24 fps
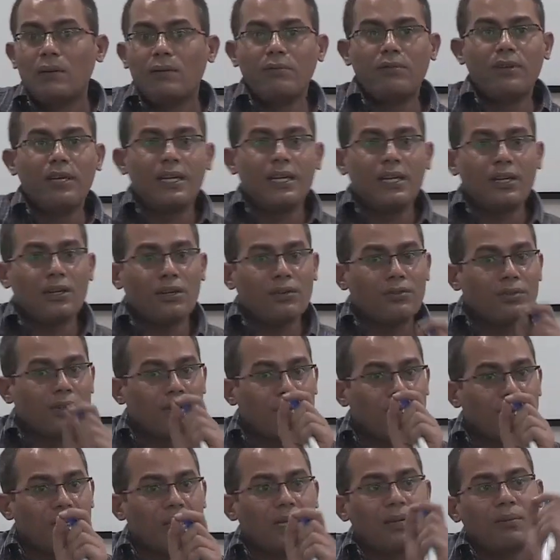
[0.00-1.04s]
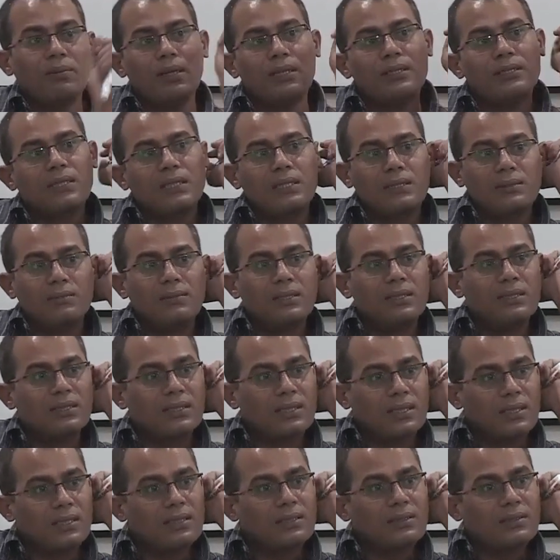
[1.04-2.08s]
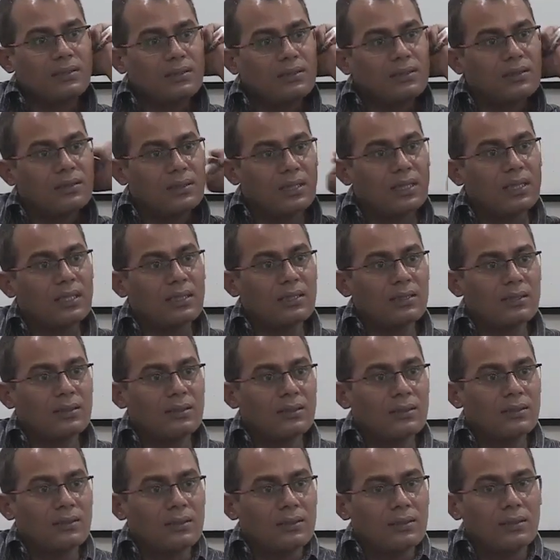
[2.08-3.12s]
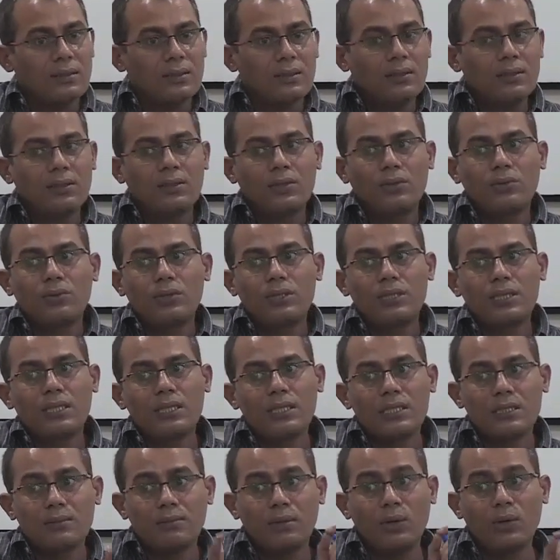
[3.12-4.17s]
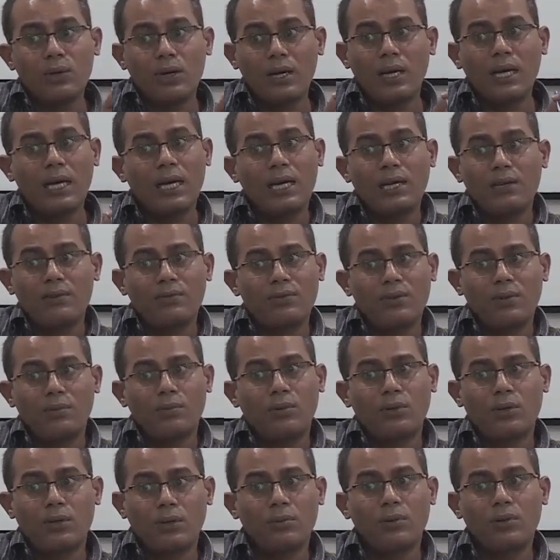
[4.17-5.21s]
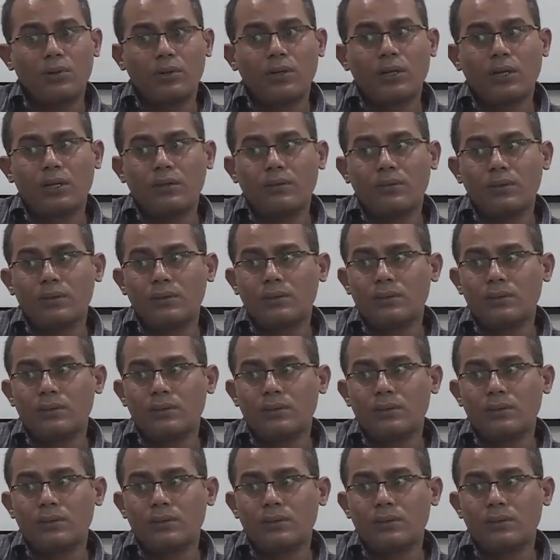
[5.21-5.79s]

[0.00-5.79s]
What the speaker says: Very often we commit such mistakes, right? The question is about landform, not about rivers.